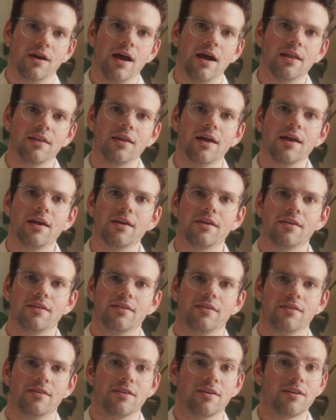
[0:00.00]
I like
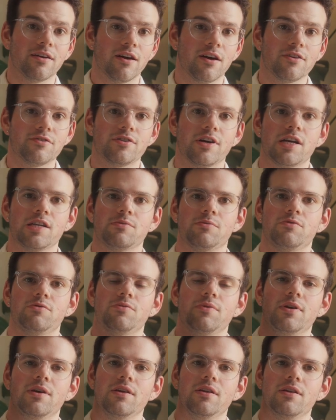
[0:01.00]
the contrast
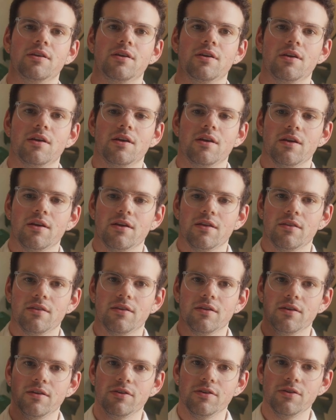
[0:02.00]
between
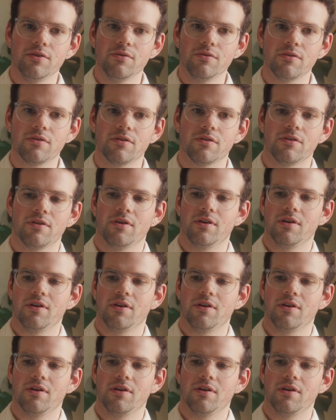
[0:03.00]
the youth